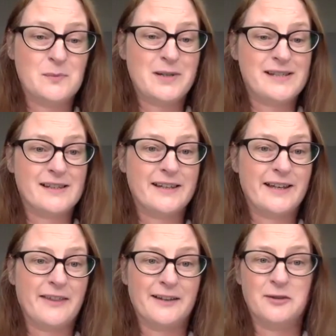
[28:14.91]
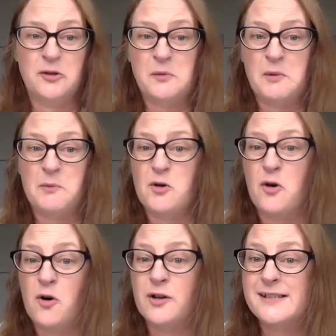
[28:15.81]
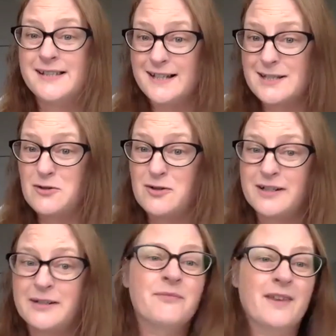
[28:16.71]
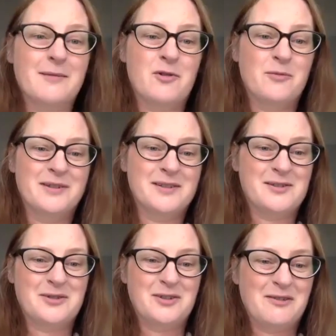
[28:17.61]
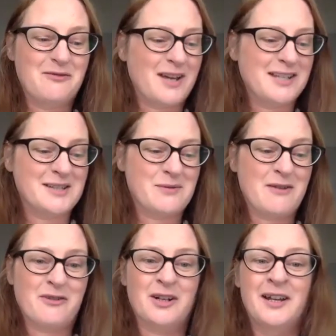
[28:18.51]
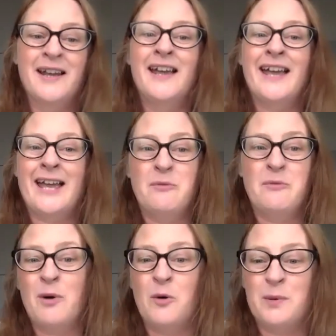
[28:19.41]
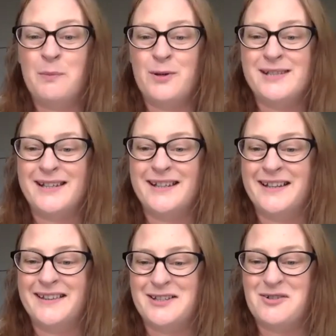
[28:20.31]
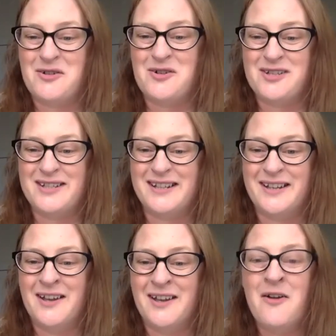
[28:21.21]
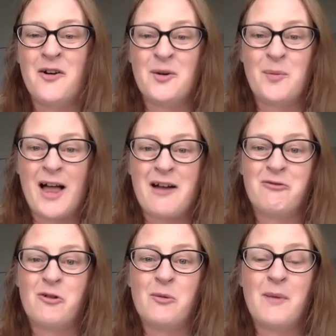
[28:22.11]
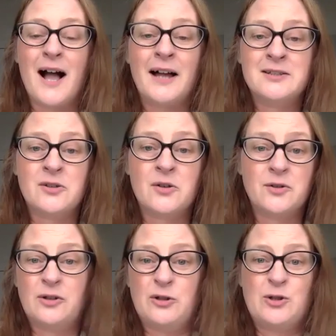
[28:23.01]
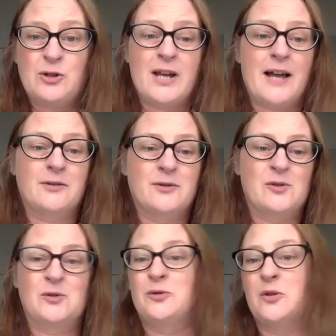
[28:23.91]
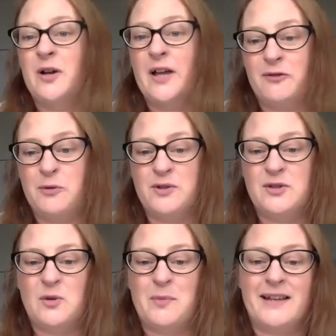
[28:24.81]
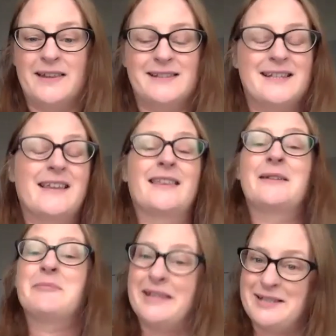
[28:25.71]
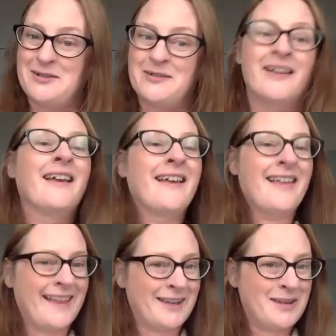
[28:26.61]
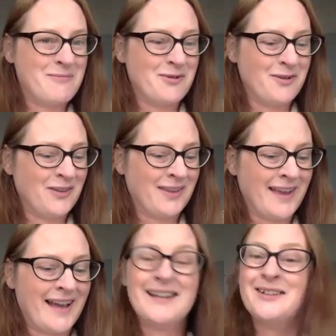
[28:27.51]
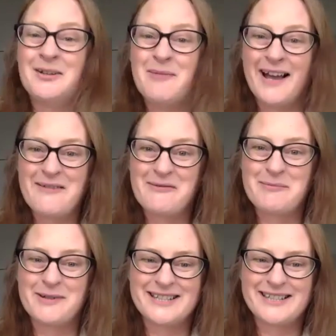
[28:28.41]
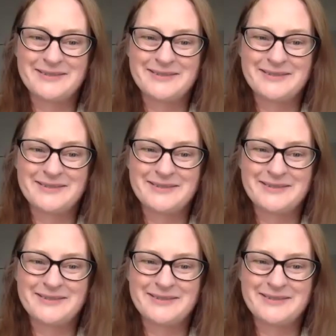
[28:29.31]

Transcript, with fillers: Basically, I think the only one we're not on is TikTok at the moment, so you can find us wherever. And um, we will be putting this recording on our platform and on our YouTube channel. So if you want to go back and listen to anything, please do. Thank you both, and goodbye, everybody.